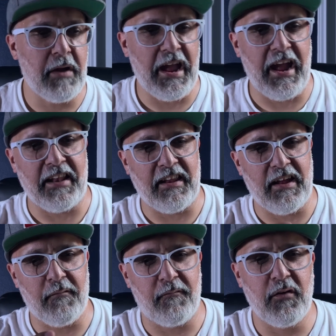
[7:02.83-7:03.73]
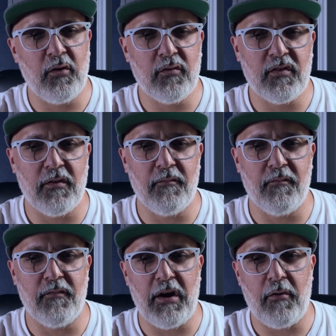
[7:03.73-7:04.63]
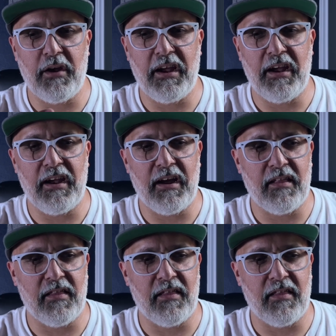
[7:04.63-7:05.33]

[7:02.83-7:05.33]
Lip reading: And it feels very,